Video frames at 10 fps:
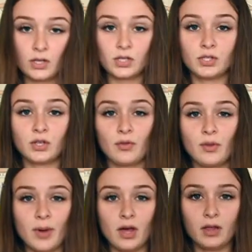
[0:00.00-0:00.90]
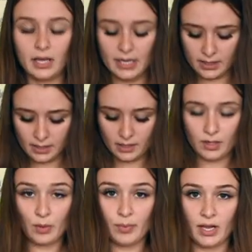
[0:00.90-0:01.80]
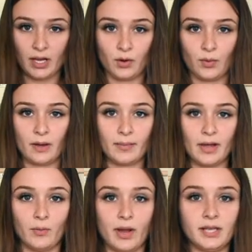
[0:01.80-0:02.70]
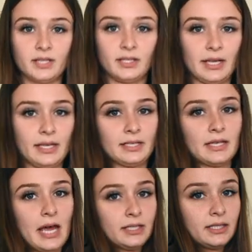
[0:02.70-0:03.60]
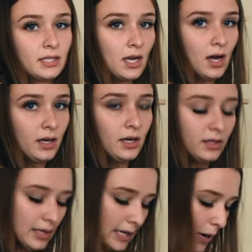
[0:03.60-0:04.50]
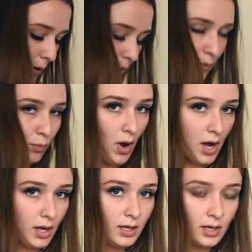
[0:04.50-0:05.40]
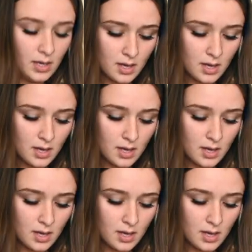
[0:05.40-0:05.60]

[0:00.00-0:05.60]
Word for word: So the belt is a little big around my waist. Like it's not snug like how I would want.